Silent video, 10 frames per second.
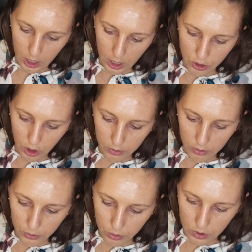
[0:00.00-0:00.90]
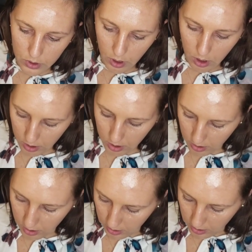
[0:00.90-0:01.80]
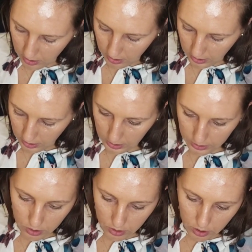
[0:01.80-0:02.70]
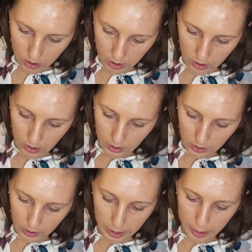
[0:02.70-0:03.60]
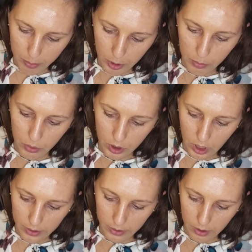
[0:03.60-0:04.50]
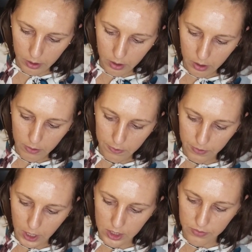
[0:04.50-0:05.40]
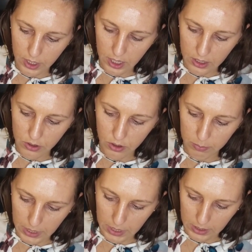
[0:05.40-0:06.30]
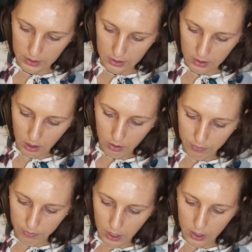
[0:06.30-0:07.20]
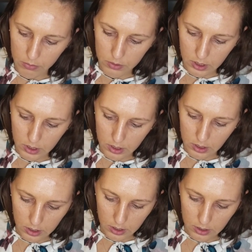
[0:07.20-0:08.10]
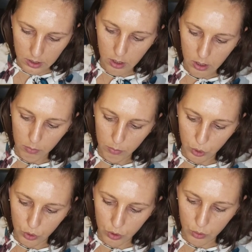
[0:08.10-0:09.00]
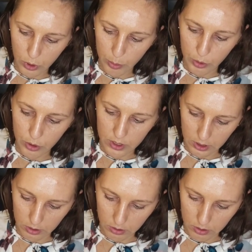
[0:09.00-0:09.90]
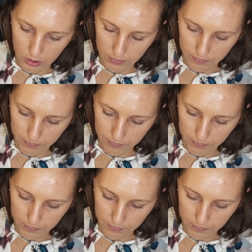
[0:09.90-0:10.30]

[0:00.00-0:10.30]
hydraulic fluids are? Answer, light purple color, phosphate ester base, fire resistant, butyl rubber seals.